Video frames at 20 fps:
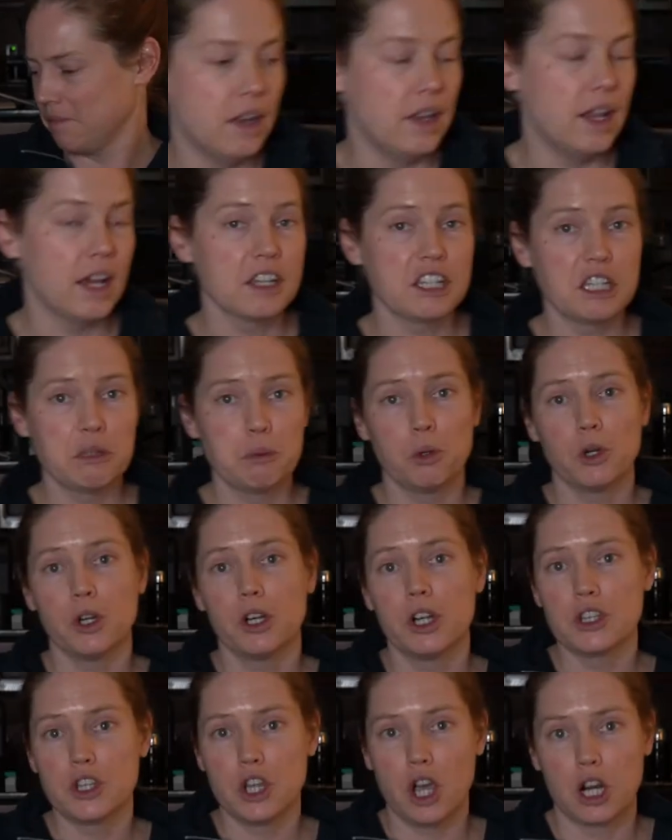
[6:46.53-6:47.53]
Next up, we're going
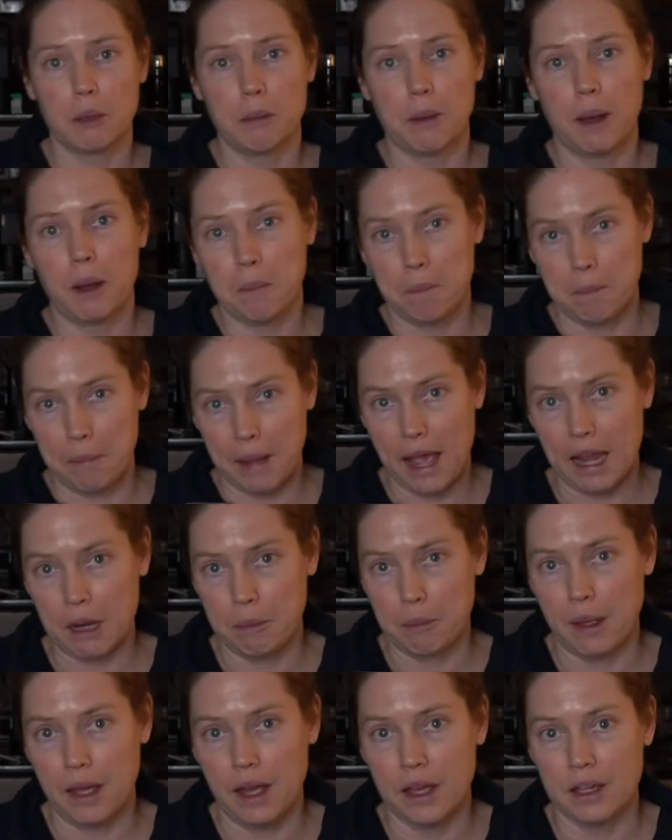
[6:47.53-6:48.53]
to talk about
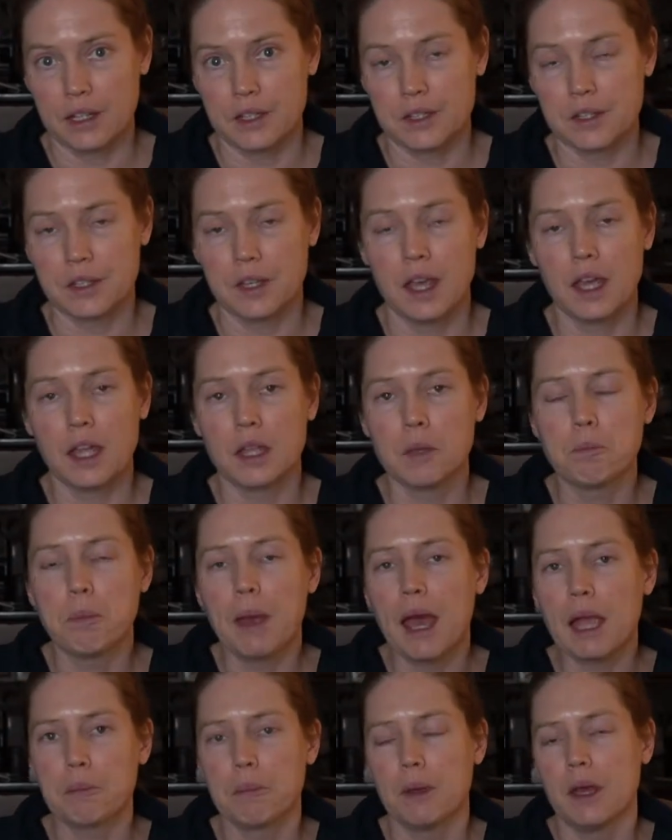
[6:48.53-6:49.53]
backpacks. And
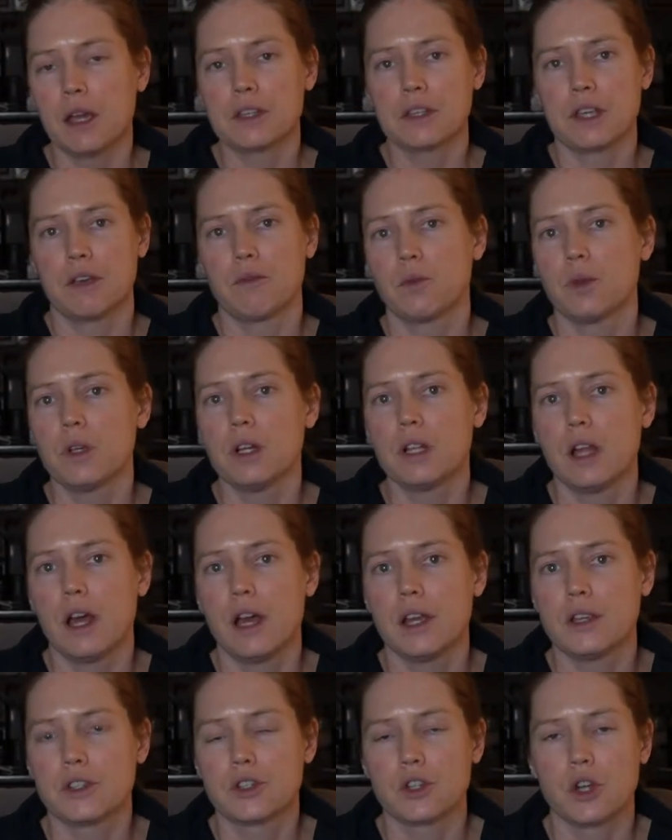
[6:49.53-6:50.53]
backpacks, I've
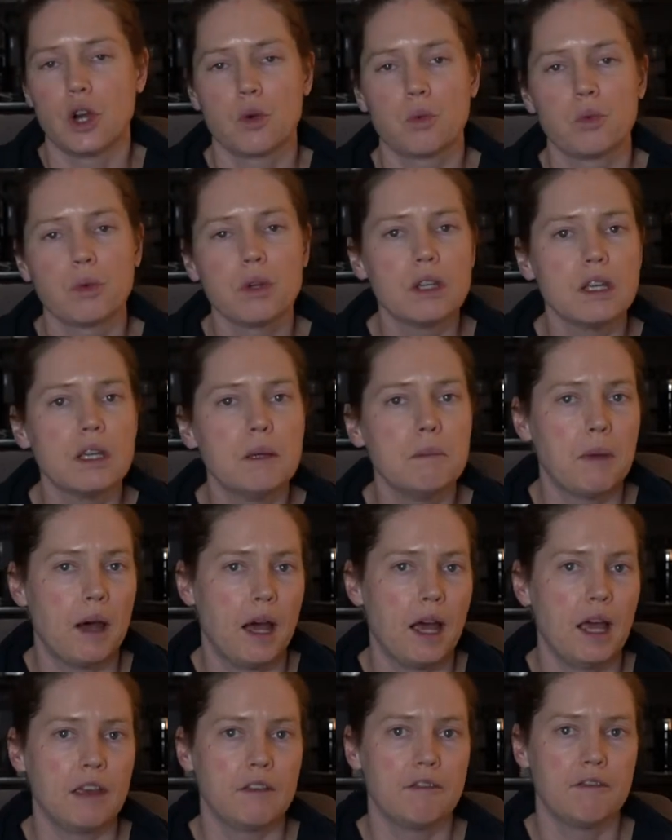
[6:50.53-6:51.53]
realized, are really
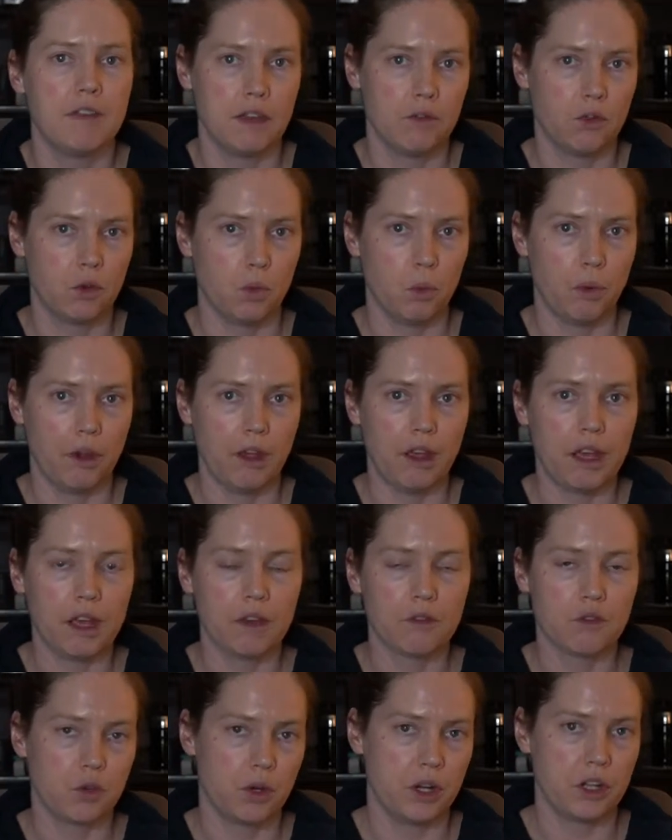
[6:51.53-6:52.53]
my favorite way
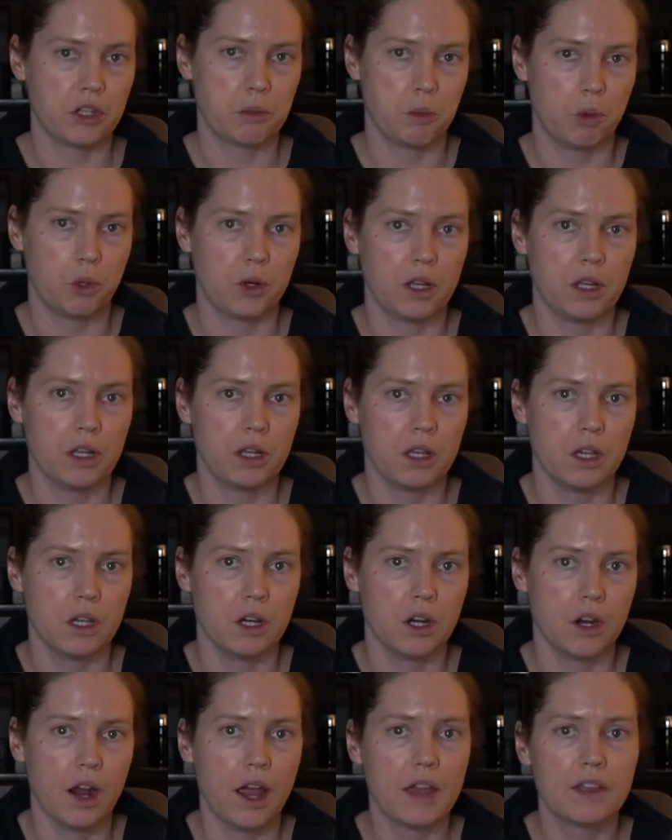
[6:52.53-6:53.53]
of transporting
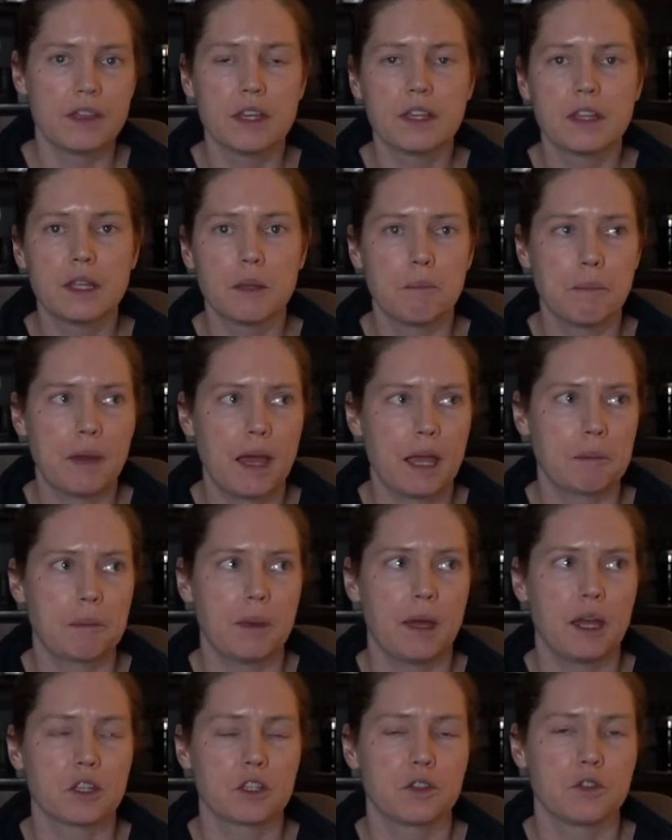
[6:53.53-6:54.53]
gear. I think that
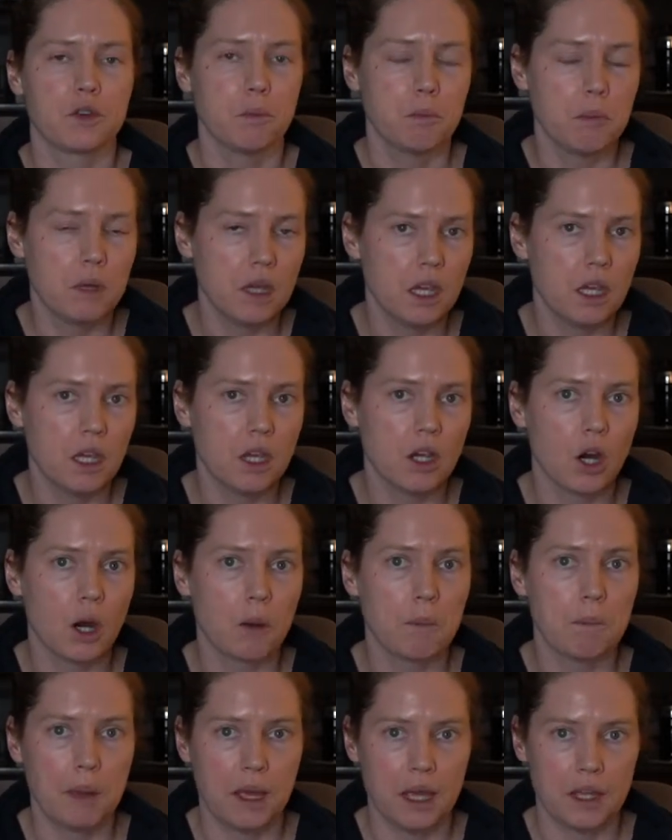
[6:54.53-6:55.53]
backpacks, for me, are
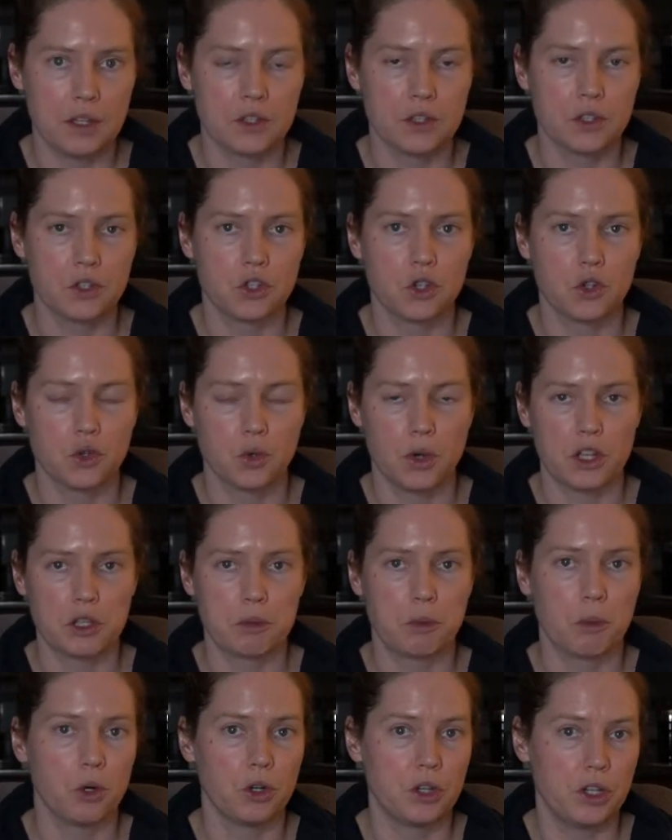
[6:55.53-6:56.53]
best to
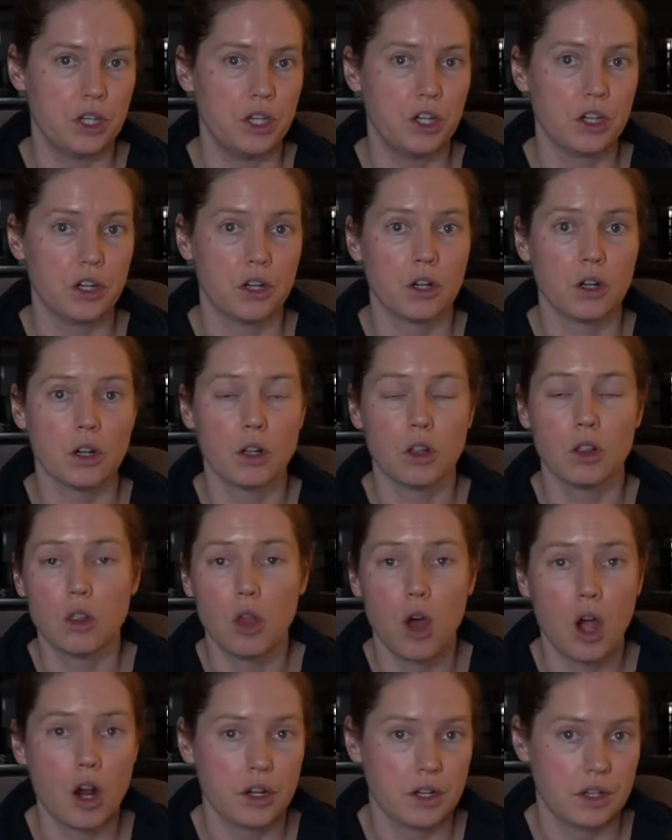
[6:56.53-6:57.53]
transport gear
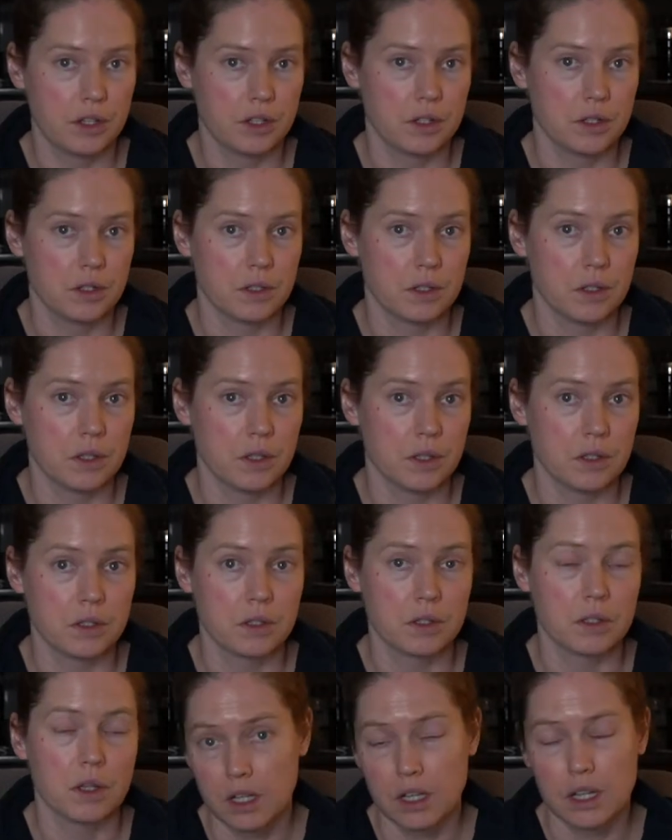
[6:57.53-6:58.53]
long
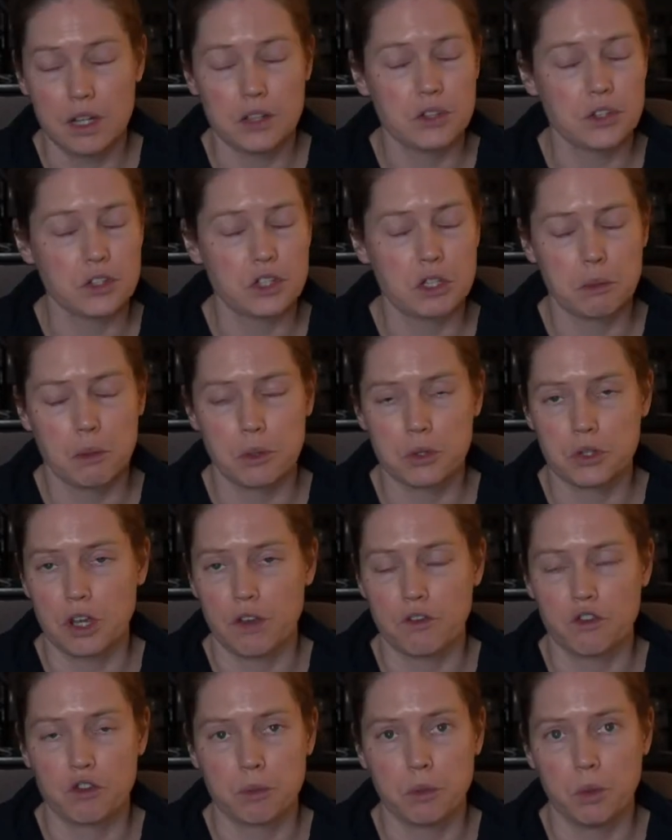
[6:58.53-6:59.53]
distances. It's just the most
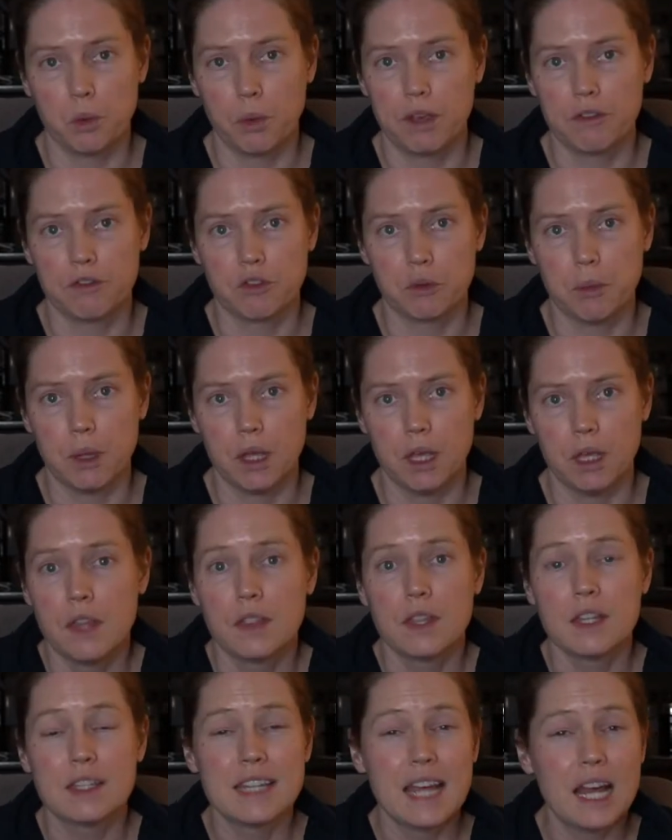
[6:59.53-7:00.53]
comfortable way for me.
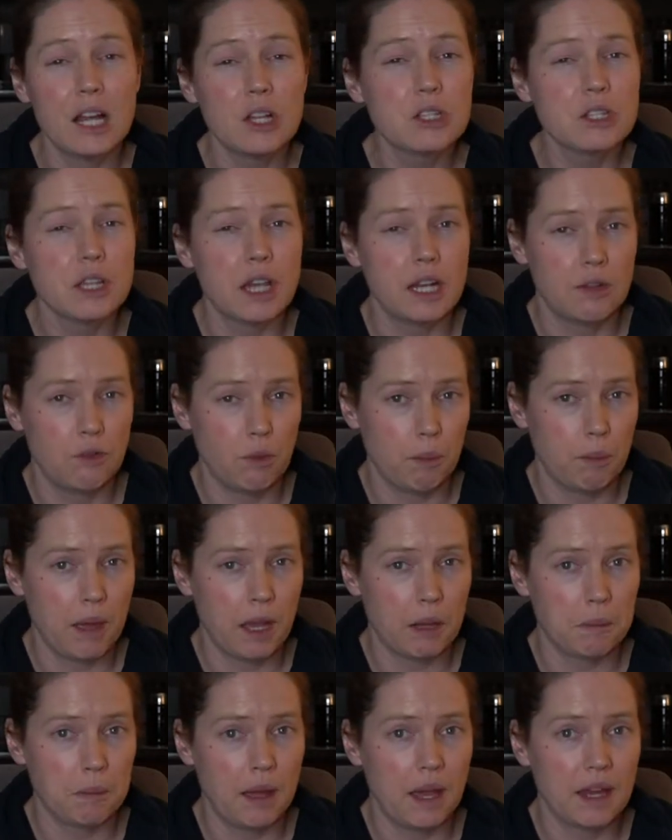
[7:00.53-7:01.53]
The downside of a
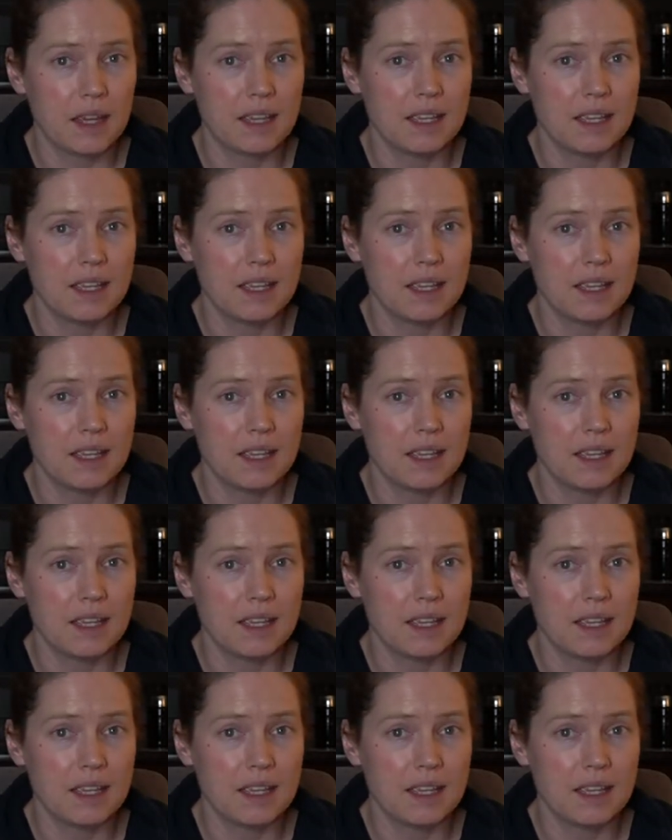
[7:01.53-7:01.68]
backpack